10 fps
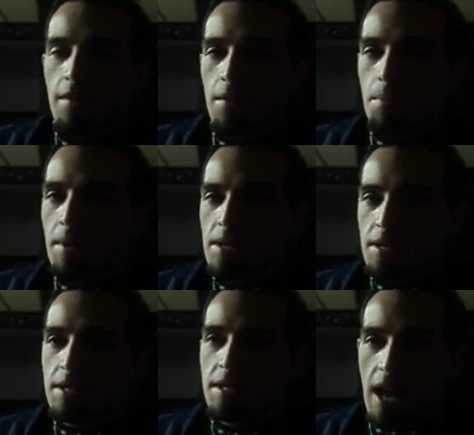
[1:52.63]
EVP
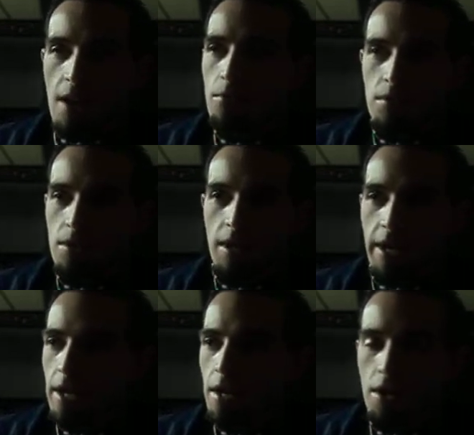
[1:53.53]
sounds
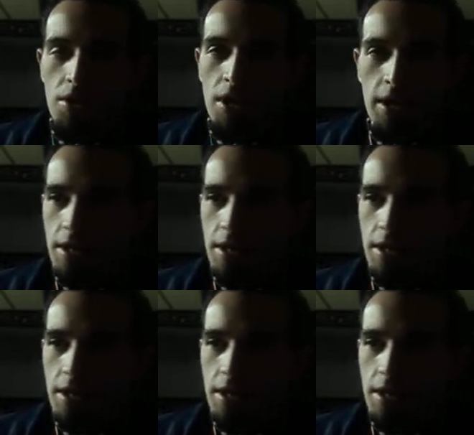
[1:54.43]
like you took